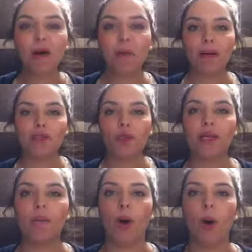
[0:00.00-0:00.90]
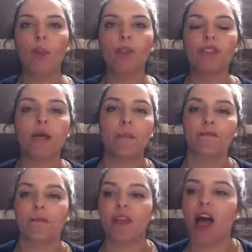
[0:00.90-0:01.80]
welcome back to Queenie Pops.
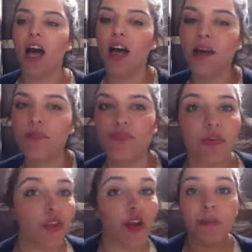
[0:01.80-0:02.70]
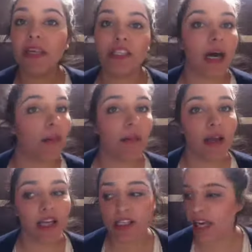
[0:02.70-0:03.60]
Thought I'd mix it up a
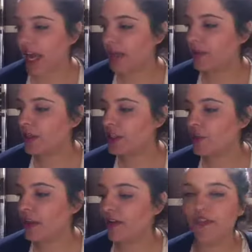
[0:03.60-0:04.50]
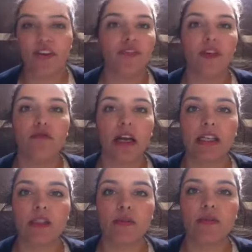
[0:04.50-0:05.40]
bit, and I'm going to do the 50
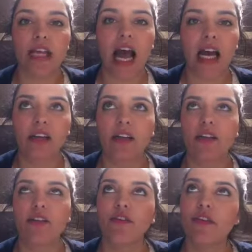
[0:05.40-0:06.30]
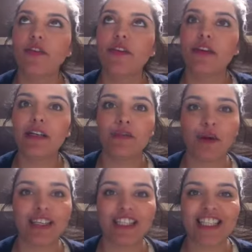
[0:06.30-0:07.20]
random
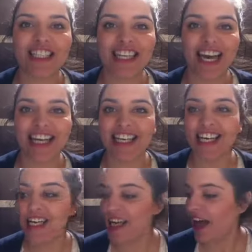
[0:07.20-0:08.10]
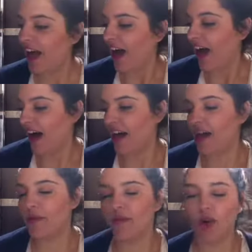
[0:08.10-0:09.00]
questions tag.
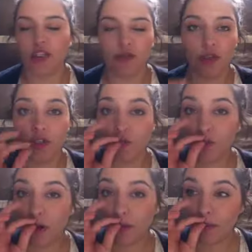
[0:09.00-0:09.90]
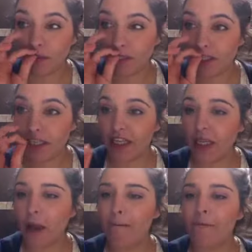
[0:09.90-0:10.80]
Got some new subscribers
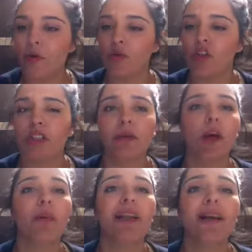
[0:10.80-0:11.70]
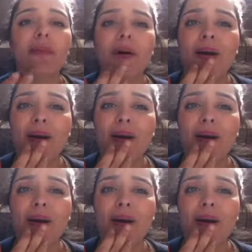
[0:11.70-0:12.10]
recently. Also got something on my lip.